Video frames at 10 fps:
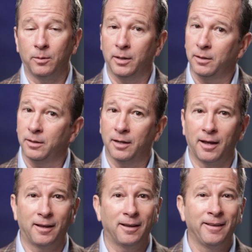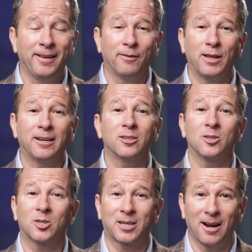Well, if that
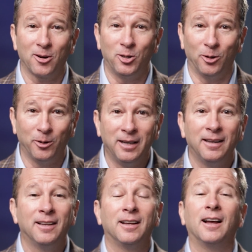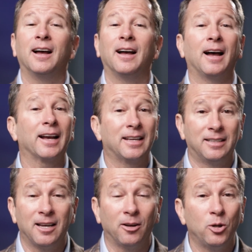doesn't scare you, I
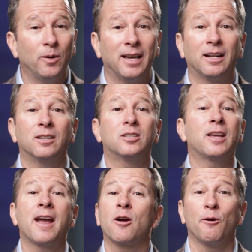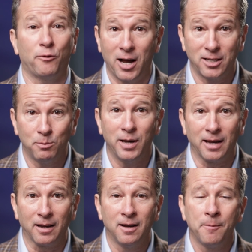can tell you it terrifies
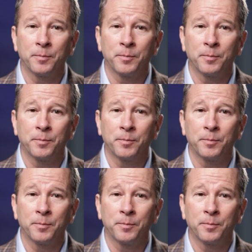me.